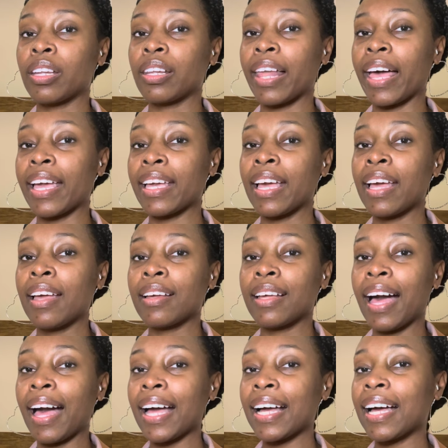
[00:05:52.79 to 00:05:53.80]
Like,
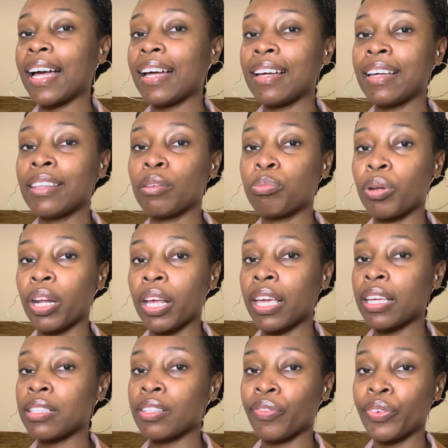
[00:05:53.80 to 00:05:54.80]
God got other
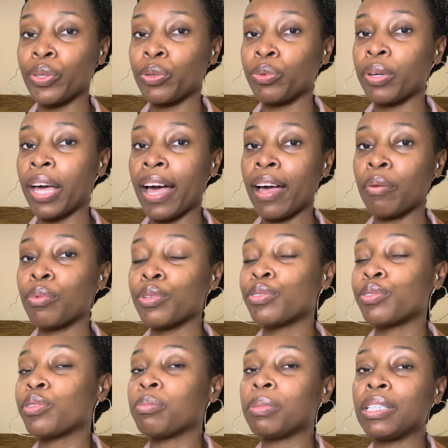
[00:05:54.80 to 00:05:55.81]
plans for you. God
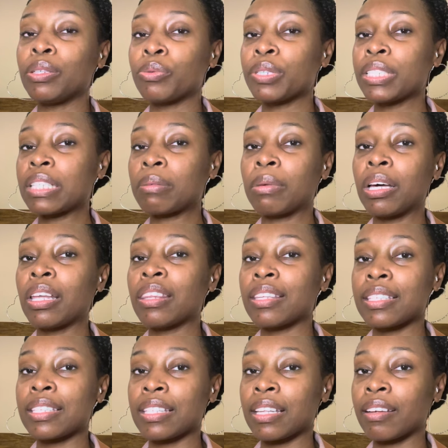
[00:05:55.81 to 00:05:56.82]
wants you to be doing some
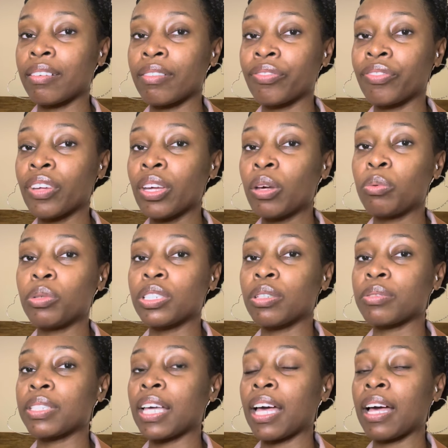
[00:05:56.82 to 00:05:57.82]
other stuff with
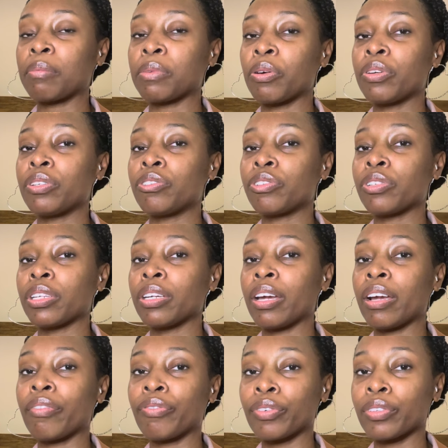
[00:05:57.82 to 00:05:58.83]
your time, your energy,
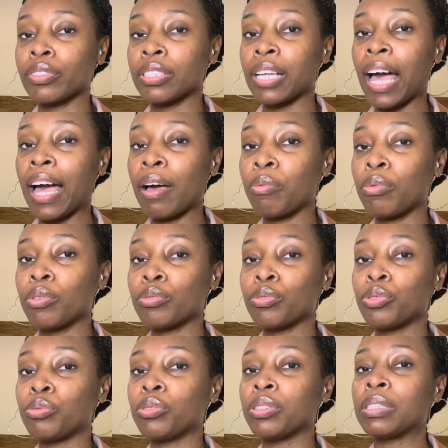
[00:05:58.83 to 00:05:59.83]
and efforts. God
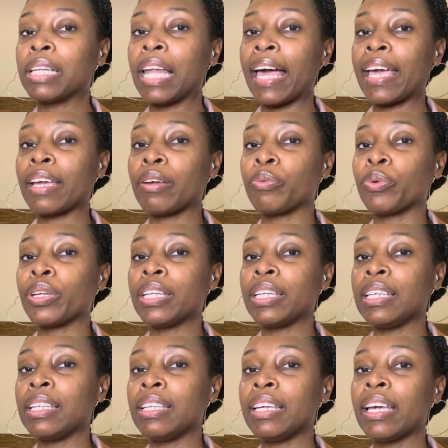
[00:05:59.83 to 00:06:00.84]
wants you to like
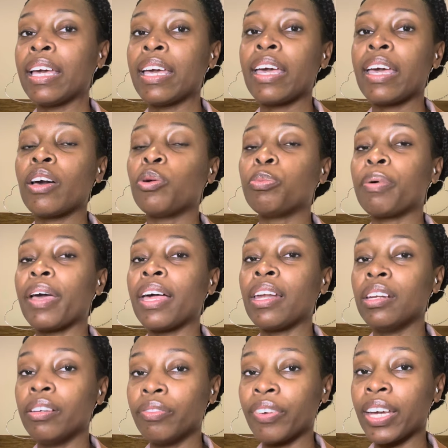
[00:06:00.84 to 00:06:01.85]
really help
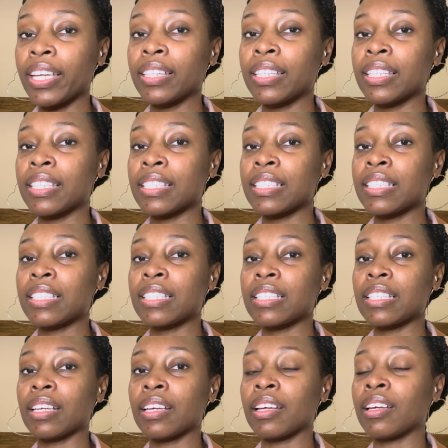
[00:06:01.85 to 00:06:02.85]
elevate
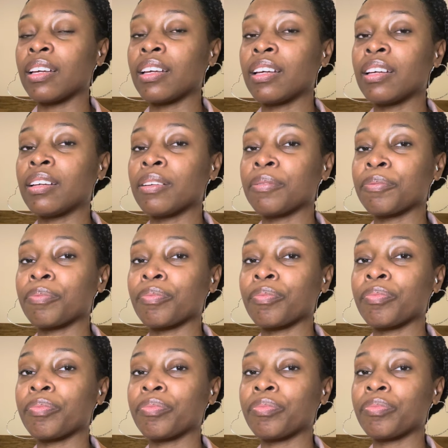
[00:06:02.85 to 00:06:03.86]
this
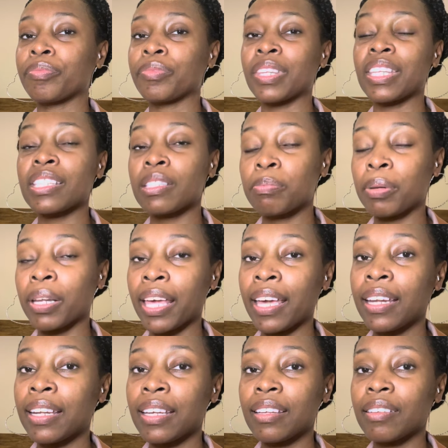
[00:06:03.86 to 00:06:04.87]
this
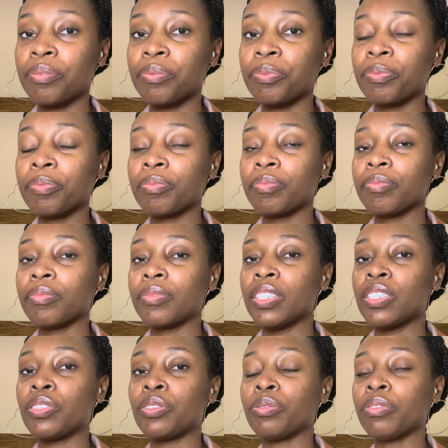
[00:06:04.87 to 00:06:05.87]
planet,
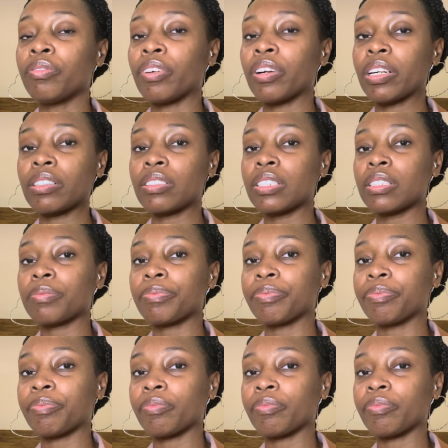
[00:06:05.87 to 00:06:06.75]
this universe.